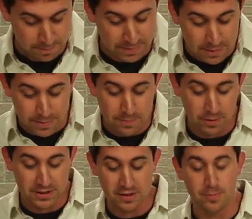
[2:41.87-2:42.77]
Many
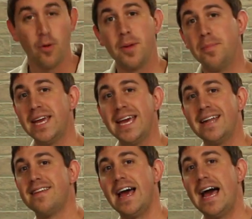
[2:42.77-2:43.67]
people at this point
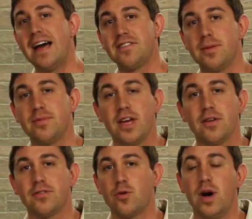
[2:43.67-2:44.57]
began to ask
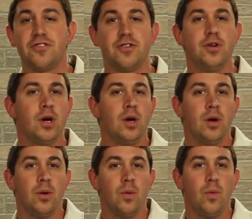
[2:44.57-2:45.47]
themselves the question,
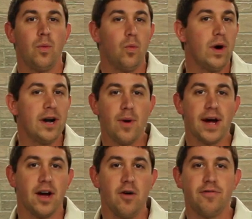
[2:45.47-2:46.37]
where do
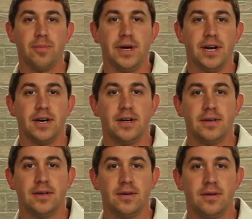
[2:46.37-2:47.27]
I go from here?
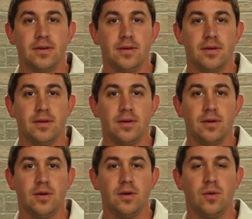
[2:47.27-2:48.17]

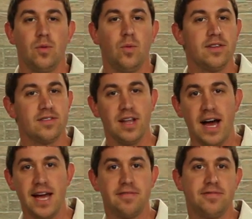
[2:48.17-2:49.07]
What's
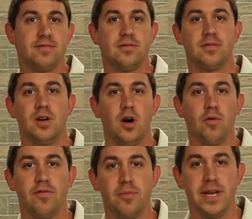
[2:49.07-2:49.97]
life
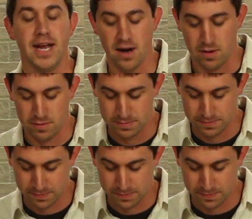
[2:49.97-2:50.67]
hold for me now?